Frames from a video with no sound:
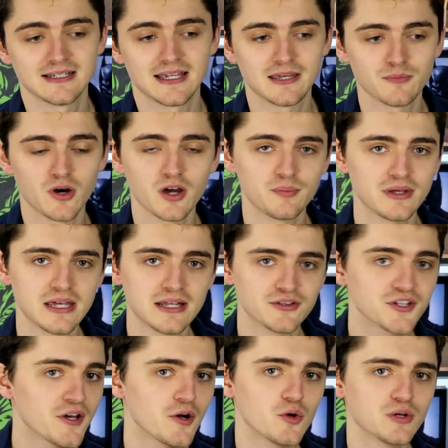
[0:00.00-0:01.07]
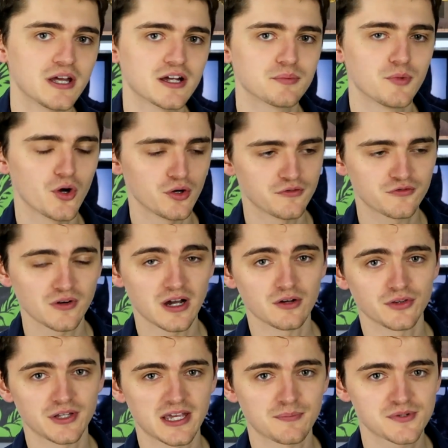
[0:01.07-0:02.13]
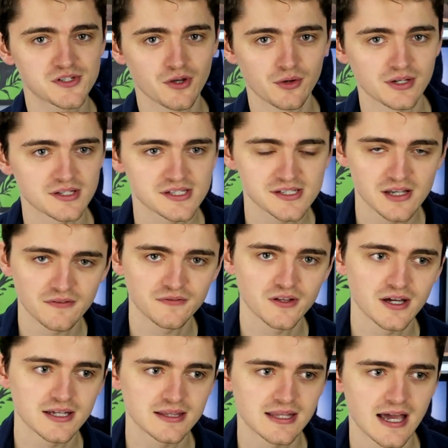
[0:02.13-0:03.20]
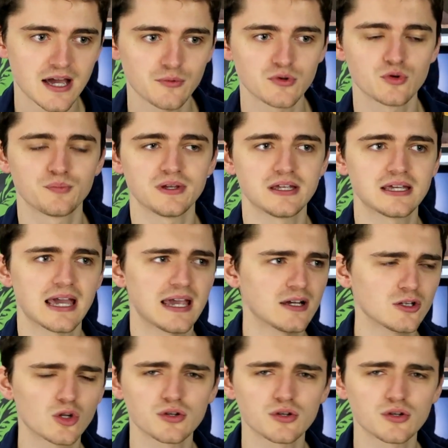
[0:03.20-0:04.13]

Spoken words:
he might be in turtleneck mode throughout the episode and stuff like that. We'll be getting